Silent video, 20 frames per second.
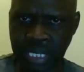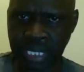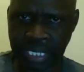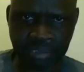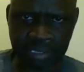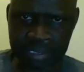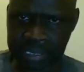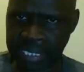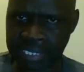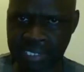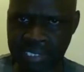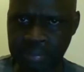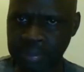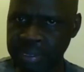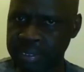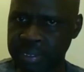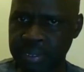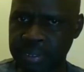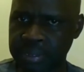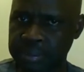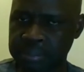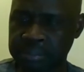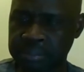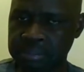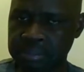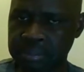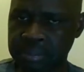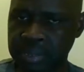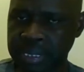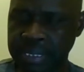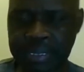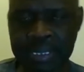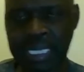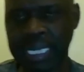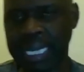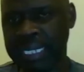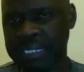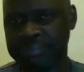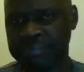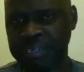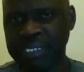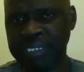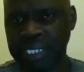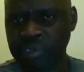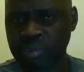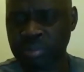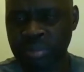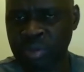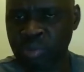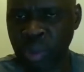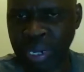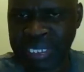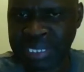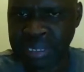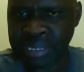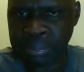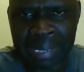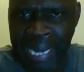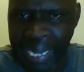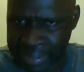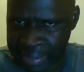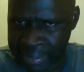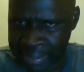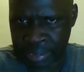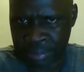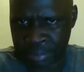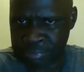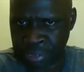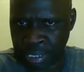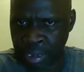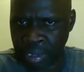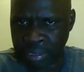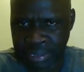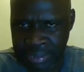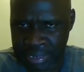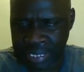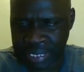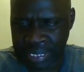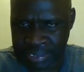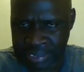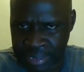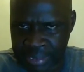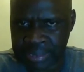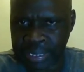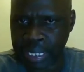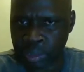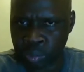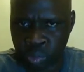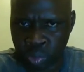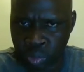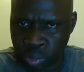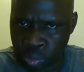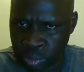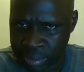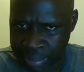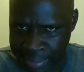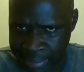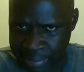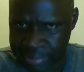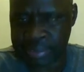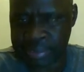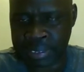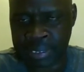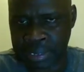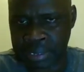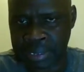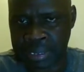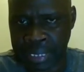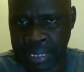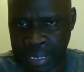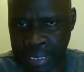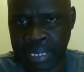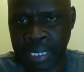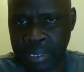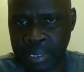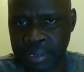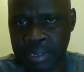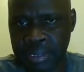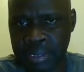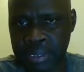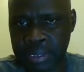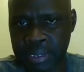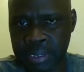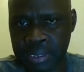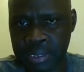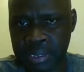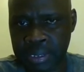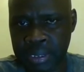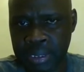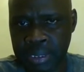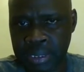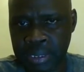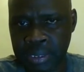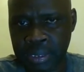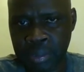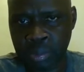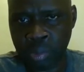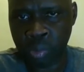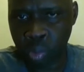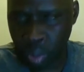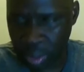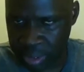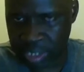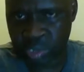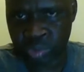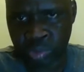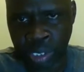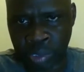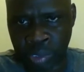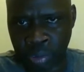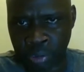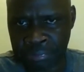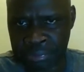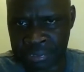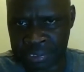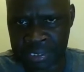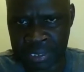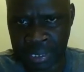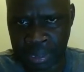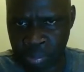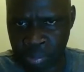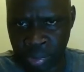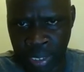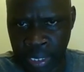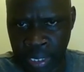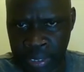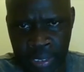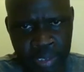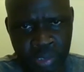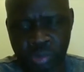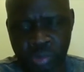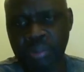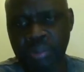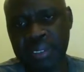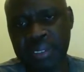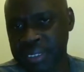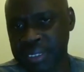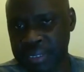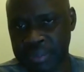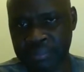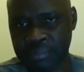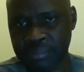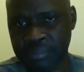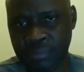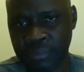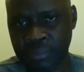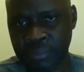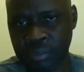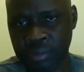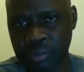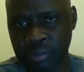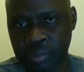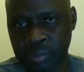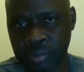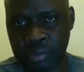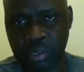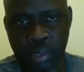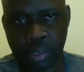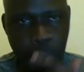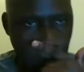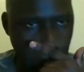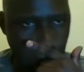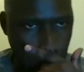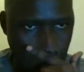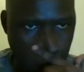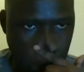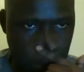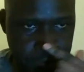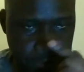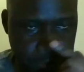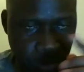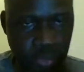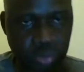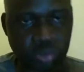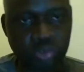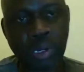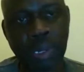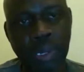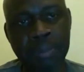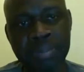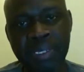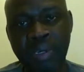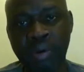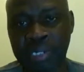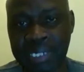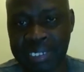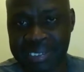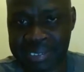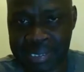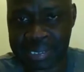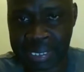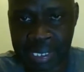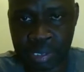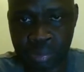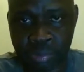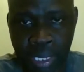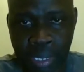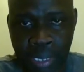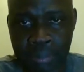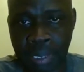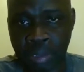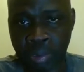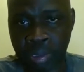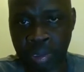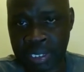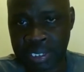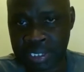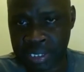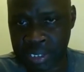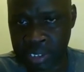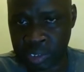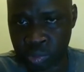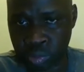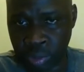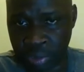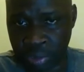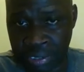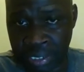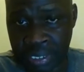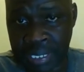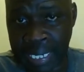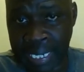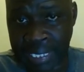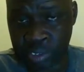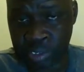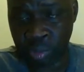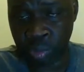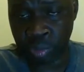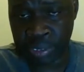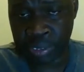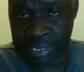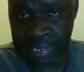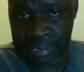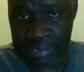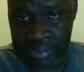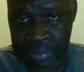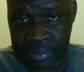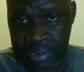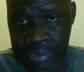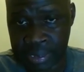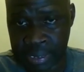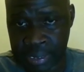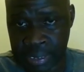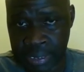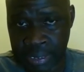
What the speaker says: advertisement. I find that to be quite bland. If I want real estate, I'll Google real estate in Kenya, walk into an office somewhere and do my thing. So for you to appear on a screen whereby you're reaching to a very large audience,